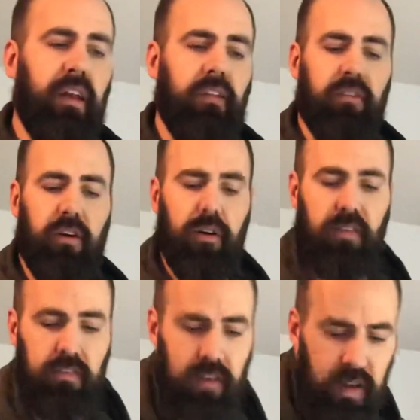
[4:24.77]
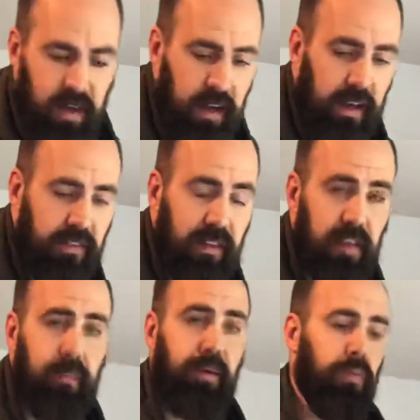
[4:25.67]
so it's a
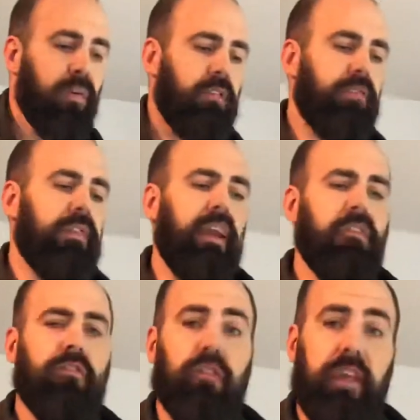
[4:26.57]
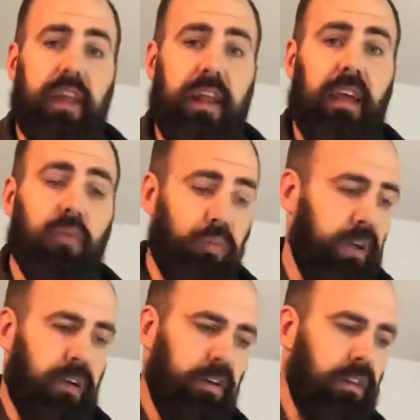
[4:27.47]
little bit more substantial than a
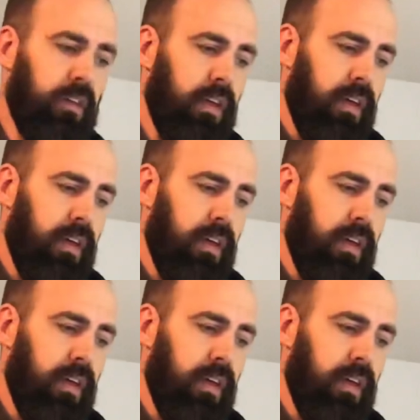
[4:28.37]
real